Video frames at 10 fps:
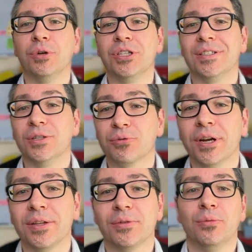which is
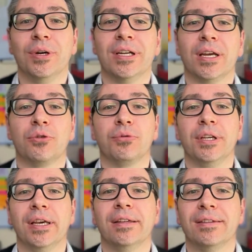great when I
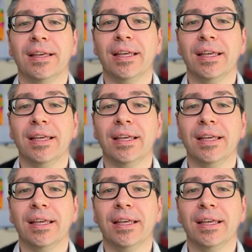create